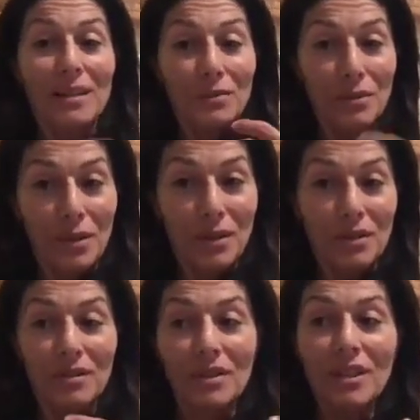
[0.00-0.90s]
as a
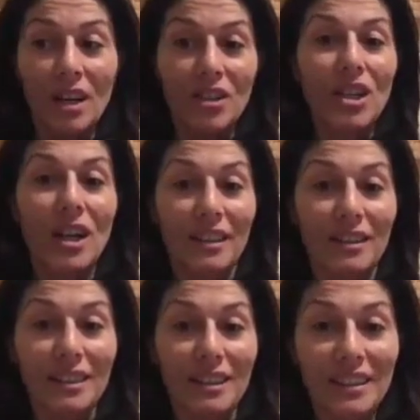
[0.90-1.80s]
real young
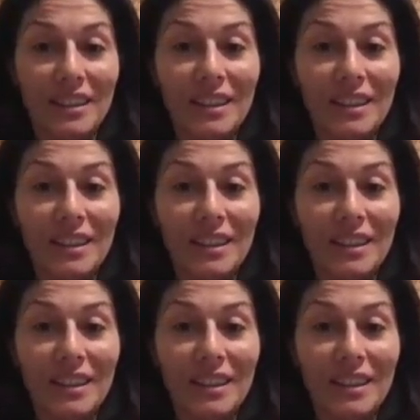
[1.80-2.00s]
child,